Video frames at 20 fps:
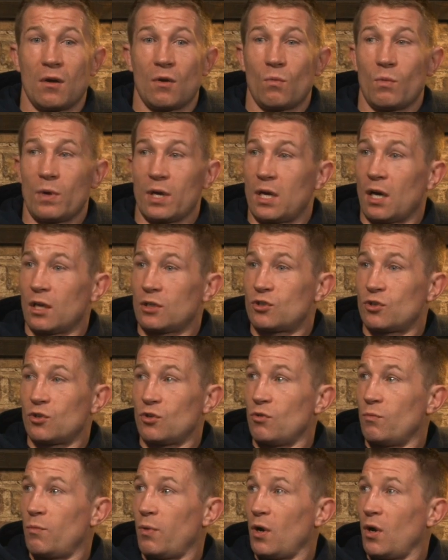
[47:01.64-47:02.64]
we got
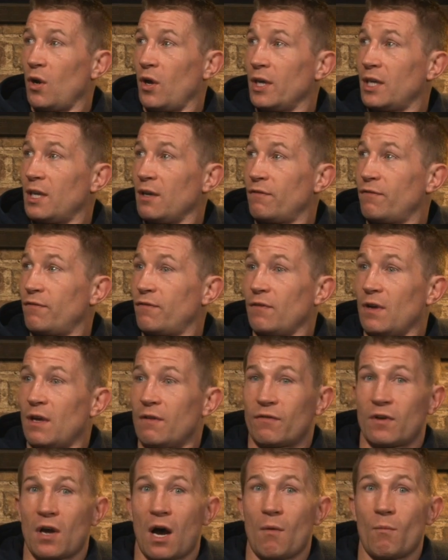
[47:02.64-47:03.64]
through, but like if,
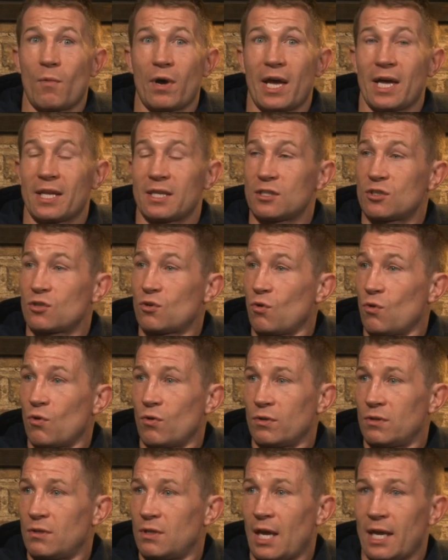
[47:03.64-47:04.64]
if Conway hadn't
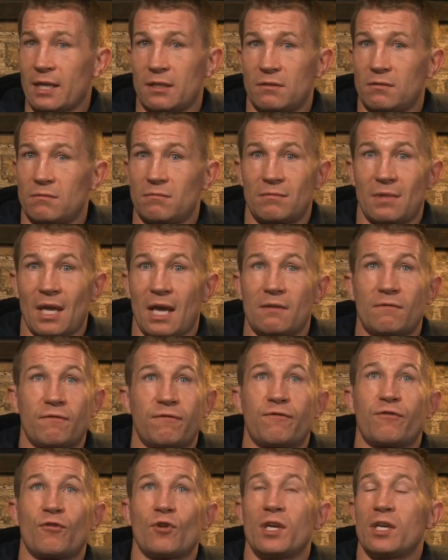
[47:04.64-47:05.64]
scored that, that
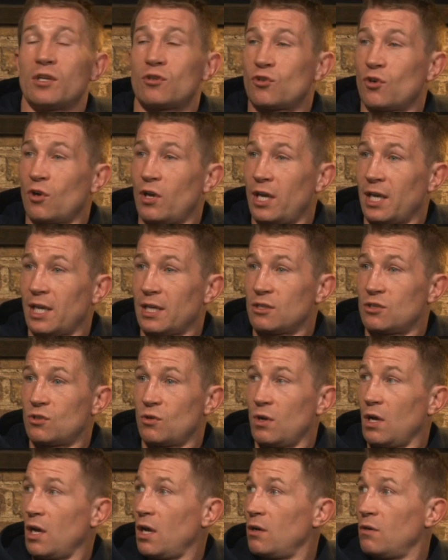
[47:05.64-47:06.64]
freak try against
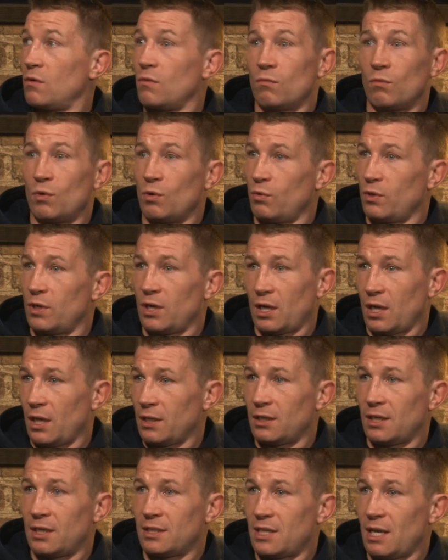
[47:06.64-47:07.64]
Toulon, we wouldn't have
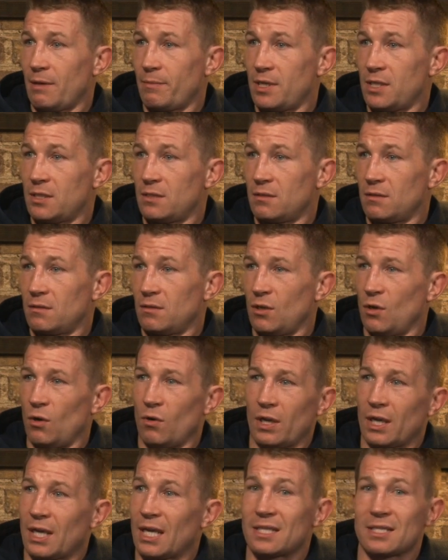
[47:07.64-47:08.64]
gotten to the semis. You mm. know,
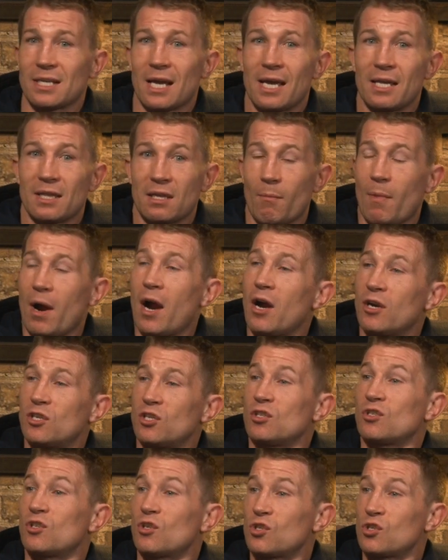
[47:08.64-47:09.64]
like it's the
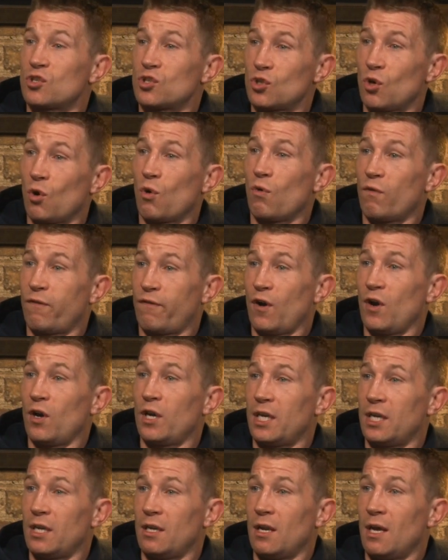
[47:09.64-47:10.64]
margins are so
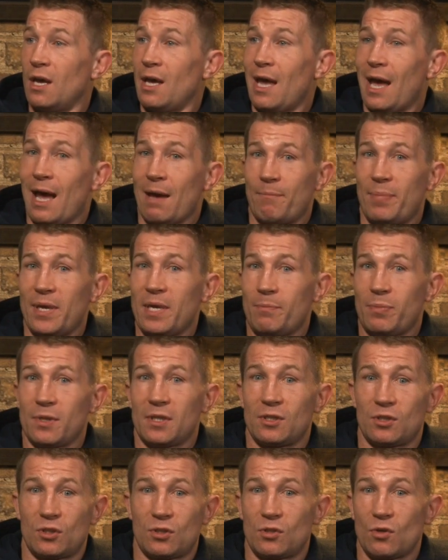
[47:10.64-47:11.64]
fine. And
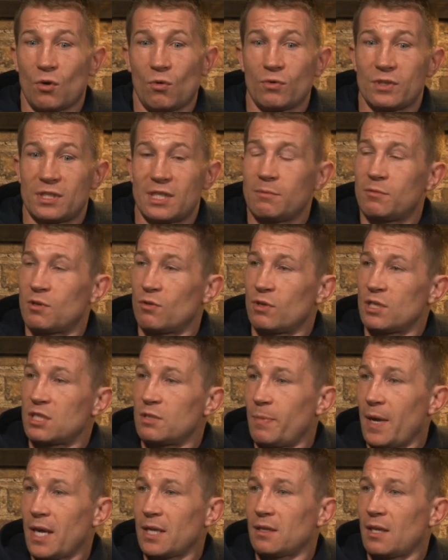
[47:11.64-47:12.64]
people don't seem to
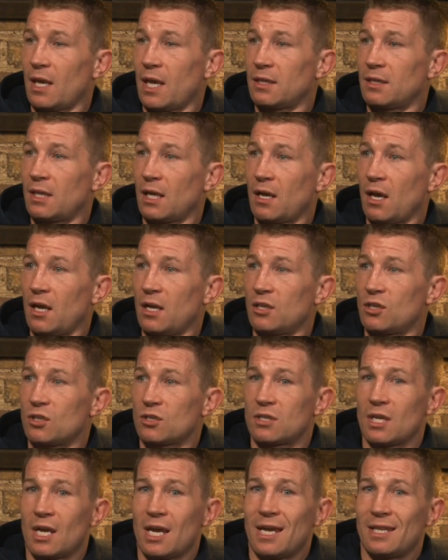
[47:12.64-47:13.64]
respect that. They kind of
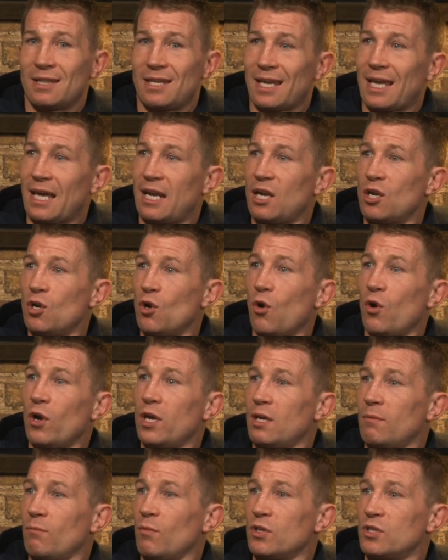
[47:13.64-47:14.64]
just, they get
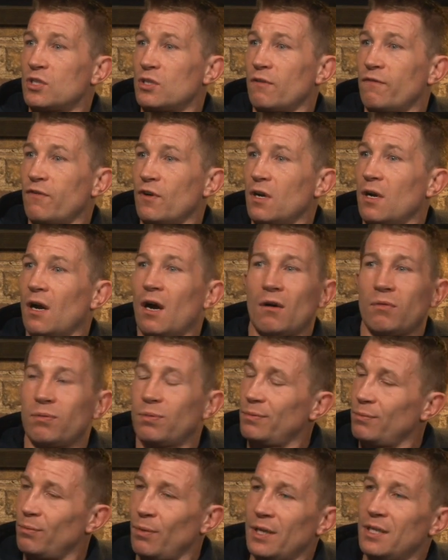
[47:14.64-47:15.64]
annoyed at Munster for, oh,
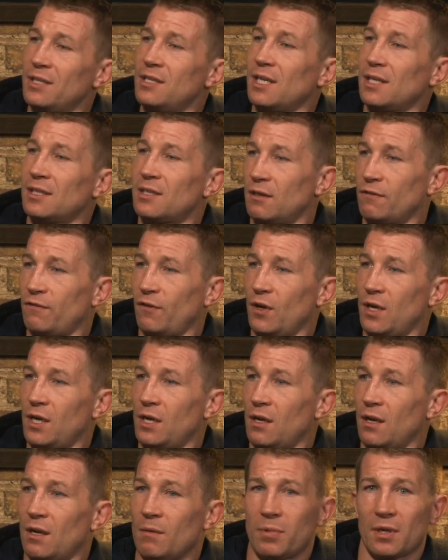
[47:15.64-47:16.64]
why didn't you get to the
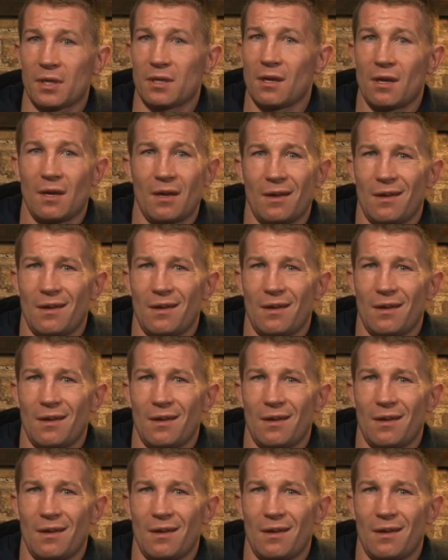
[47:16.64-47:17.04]
final? I'm like,